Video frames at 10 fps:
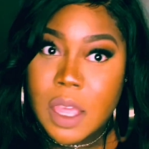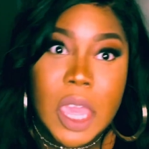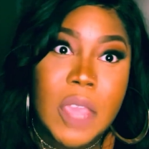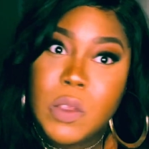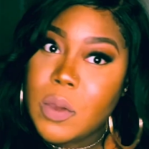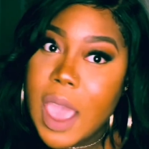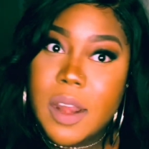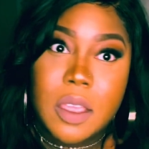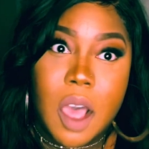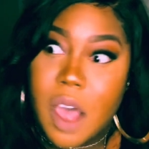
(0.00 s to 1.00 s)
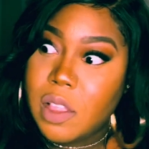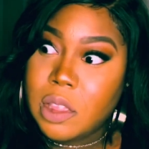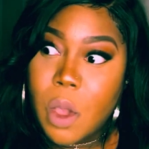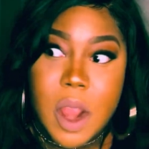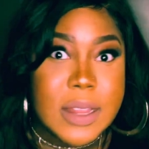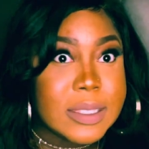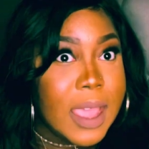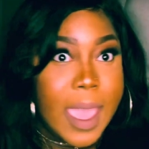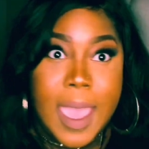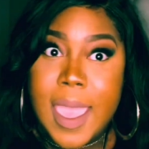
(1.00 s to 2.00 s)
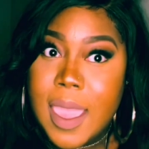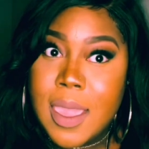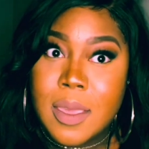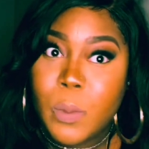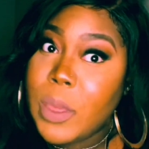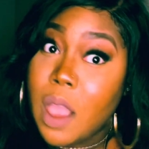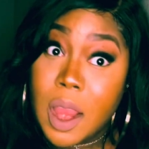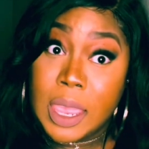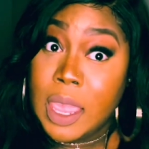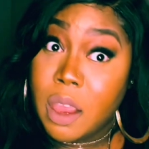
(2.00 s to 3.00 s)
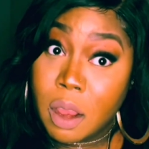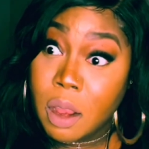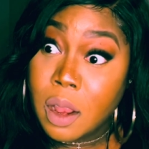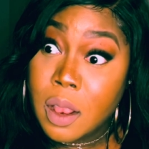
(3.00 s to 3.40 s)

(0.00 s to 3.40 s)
And you got to call the Lord and say, hey, we are here.